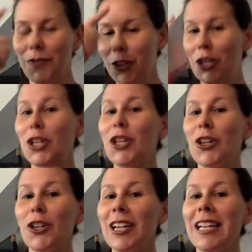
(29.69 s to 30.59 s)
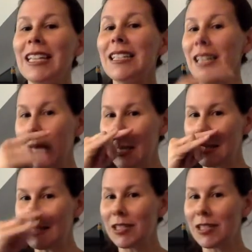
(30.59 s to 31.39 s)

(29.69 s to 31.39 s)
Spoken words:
for curious kids